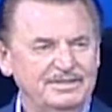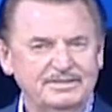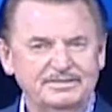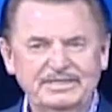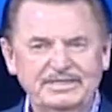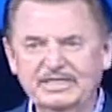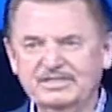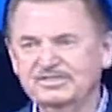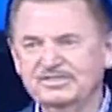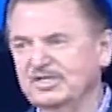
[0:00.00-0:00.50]

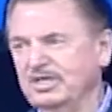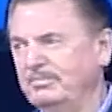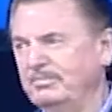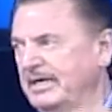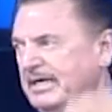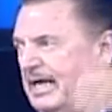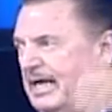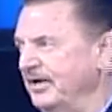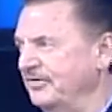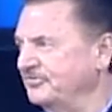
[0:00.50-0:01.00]
Text
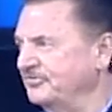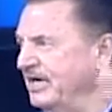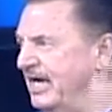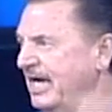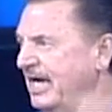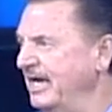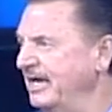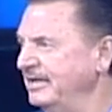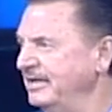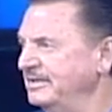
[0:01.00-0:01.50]
somebody
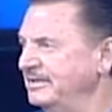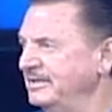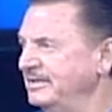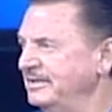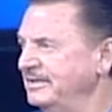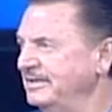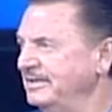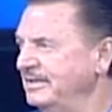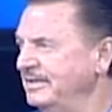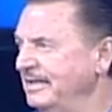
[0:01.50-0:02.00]
outside.
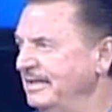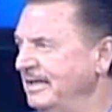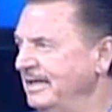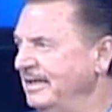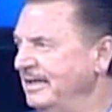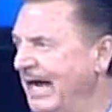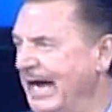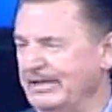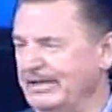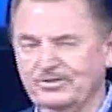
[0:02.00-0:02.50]

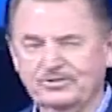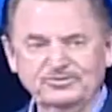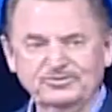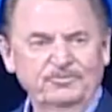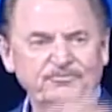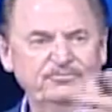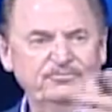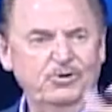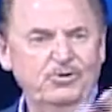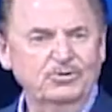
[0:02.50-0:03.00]
Answer
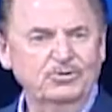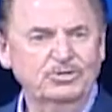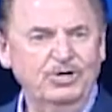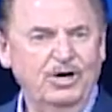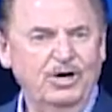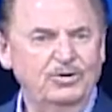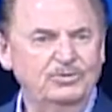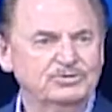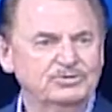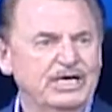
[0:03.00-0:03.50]
some phone
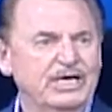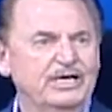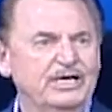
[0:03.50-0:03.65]
calls.